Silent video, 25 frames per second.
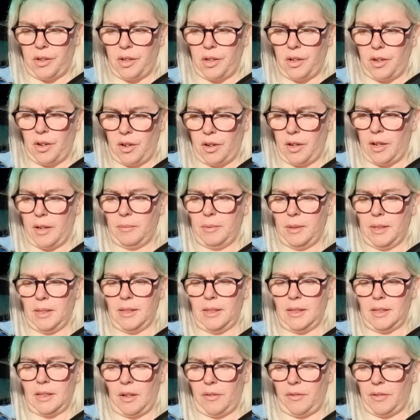and herbs and
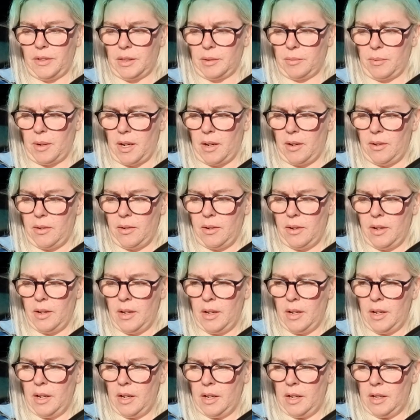stuff as well.
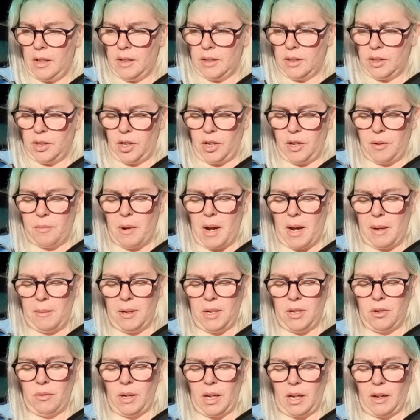So you might be
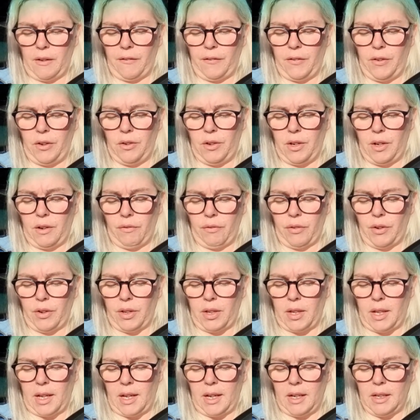doing a few different
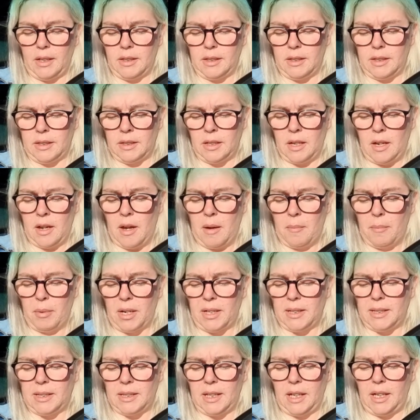things, but
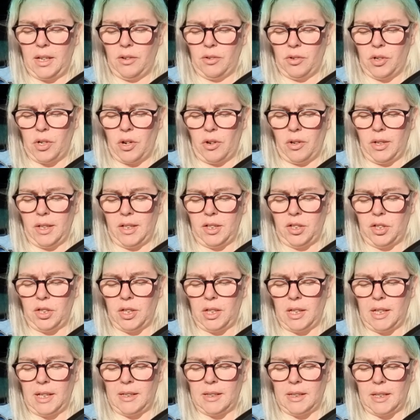I see your knowledge
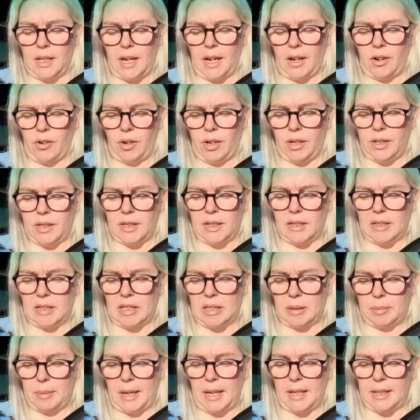in these areas
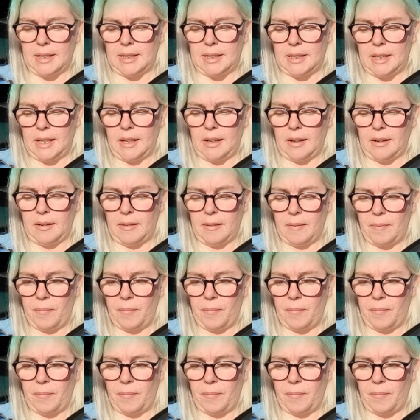expanding.